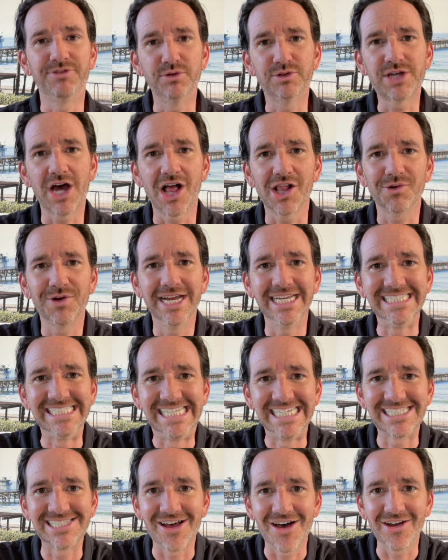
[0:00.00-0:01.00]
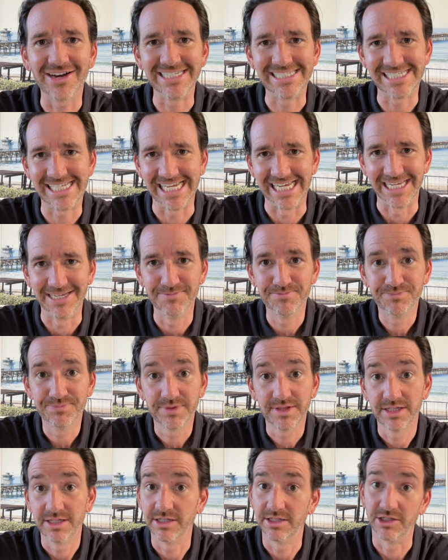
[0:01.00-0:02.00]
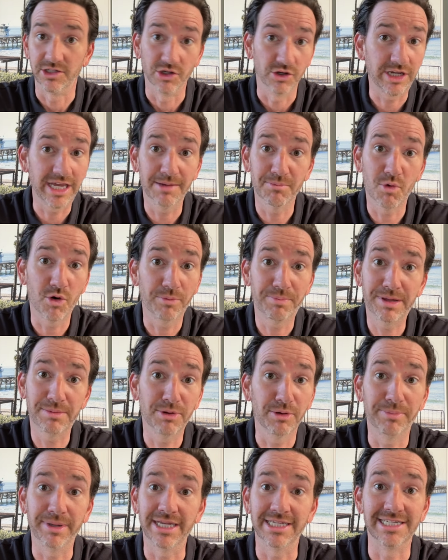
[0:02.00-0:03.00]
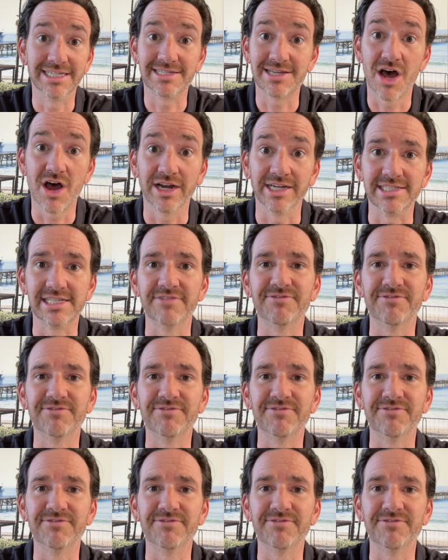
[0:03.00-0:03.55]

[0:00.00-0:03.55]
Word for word: you tolerate dishonesty, you'll get more people being dishonest.